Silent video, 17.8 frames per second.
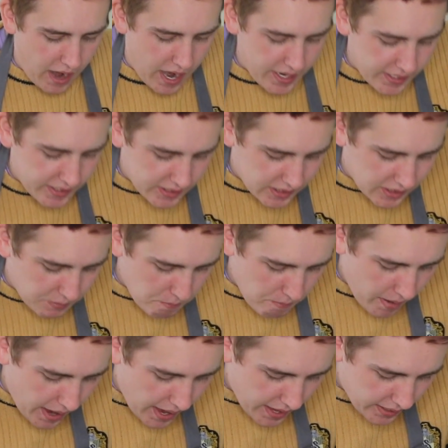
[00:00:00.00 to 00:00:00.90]
and it
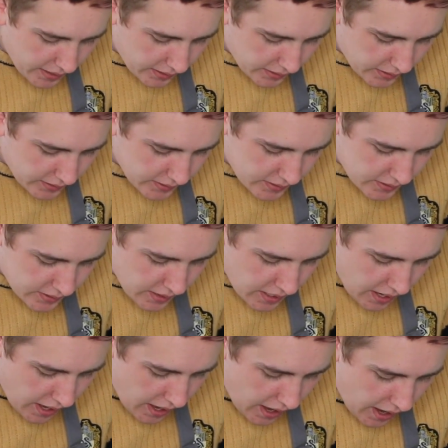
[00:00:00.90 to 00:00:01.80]
smells
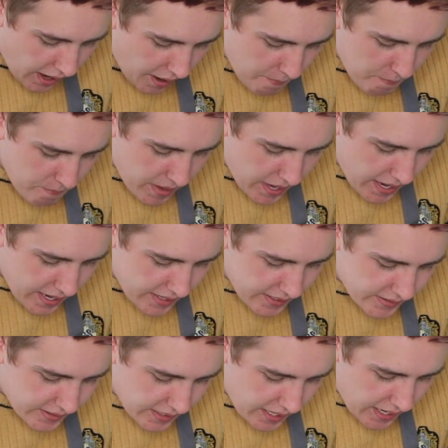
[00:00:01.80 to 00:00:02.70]

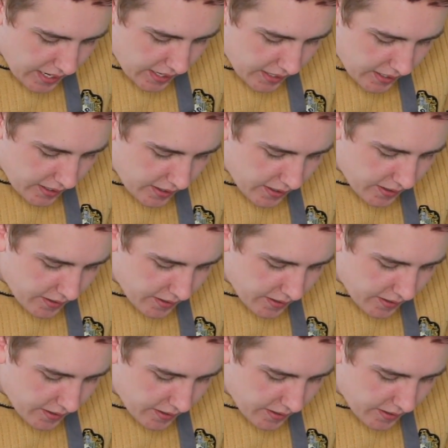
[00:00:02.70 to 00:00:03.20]
amazing.